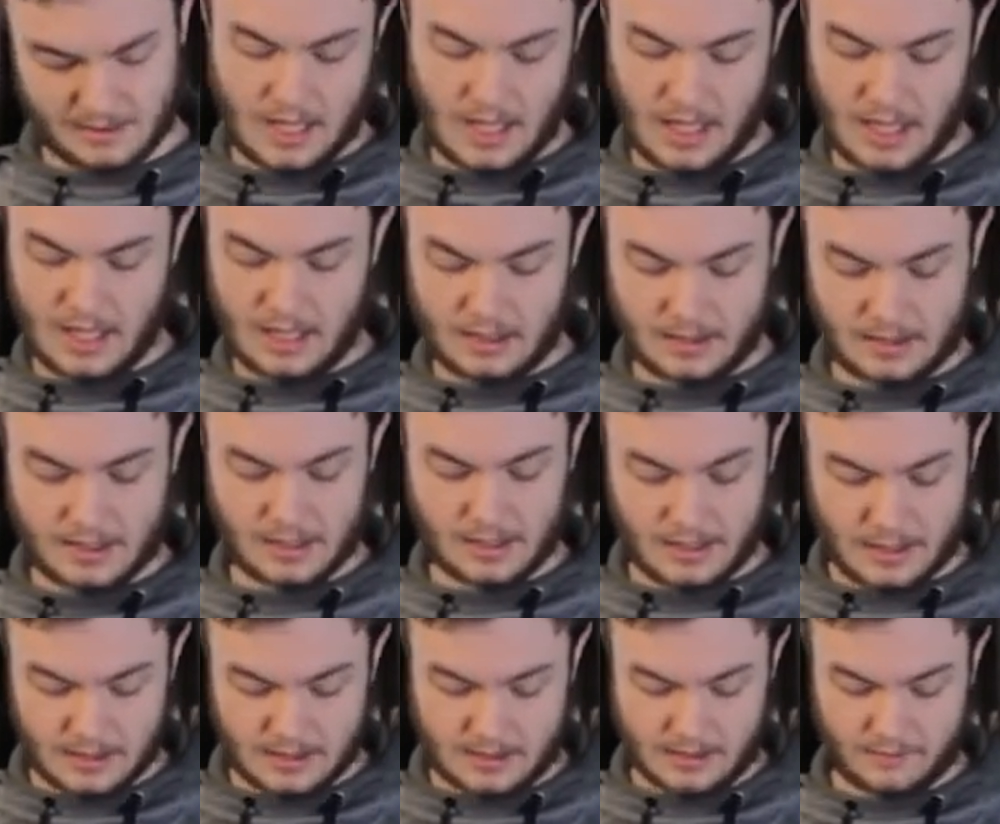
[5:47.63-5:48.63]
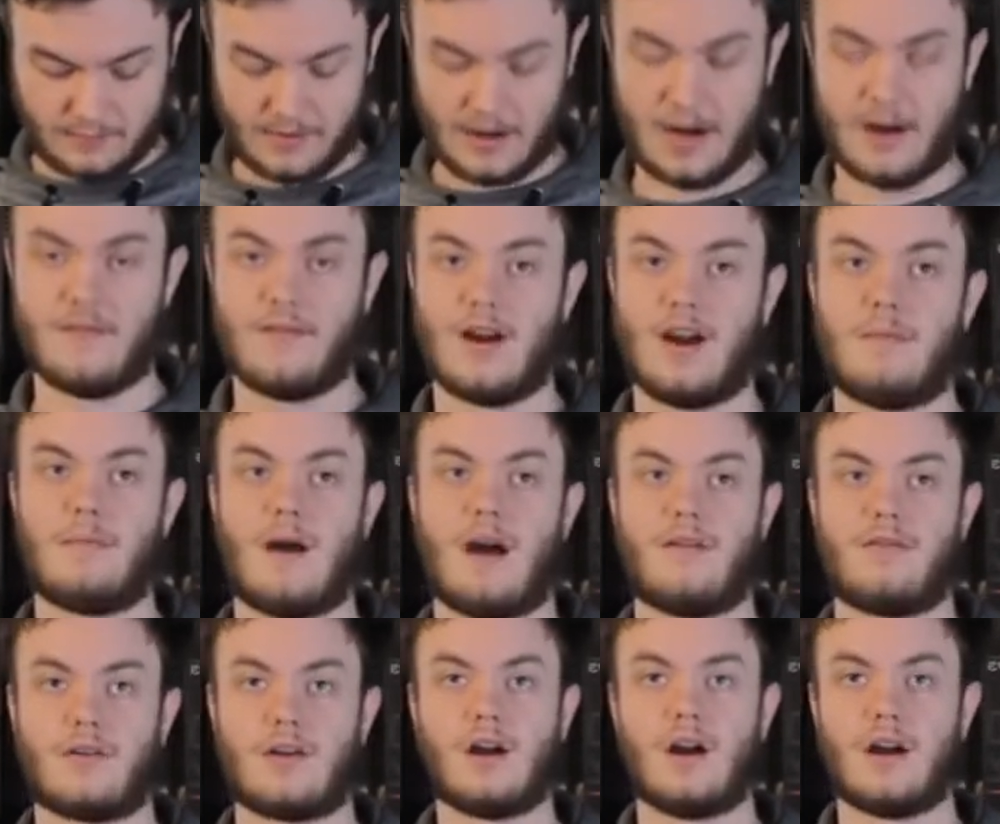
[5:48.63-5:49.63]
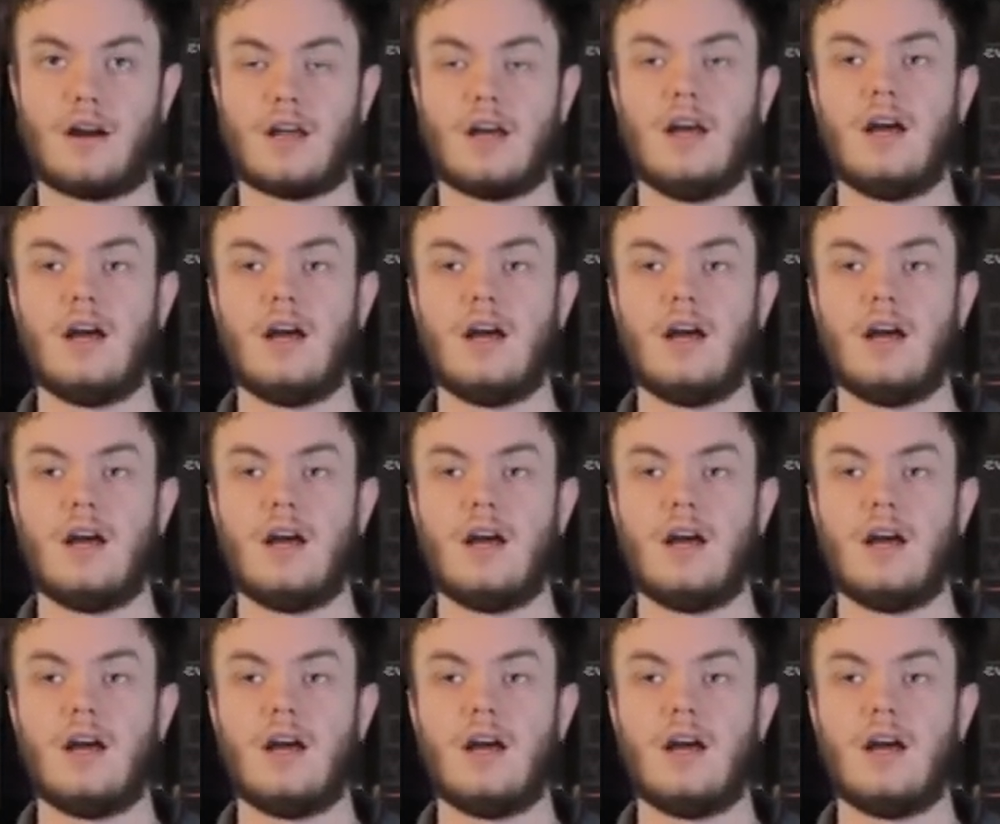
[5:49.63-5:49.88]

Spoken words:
it's a very, very powerful card.